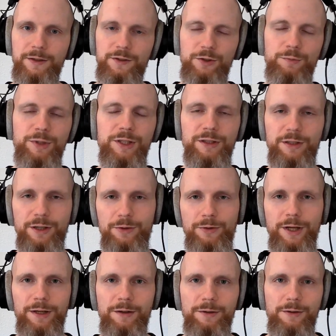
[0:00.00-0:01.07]
to be
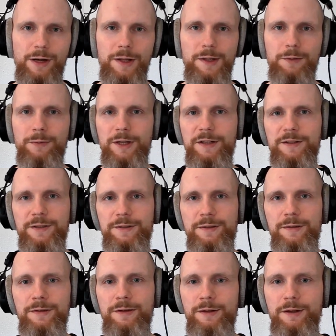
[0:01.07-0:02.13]
integrated or otherwise
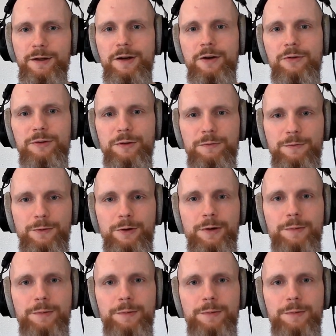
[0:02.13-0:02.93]
accounted for.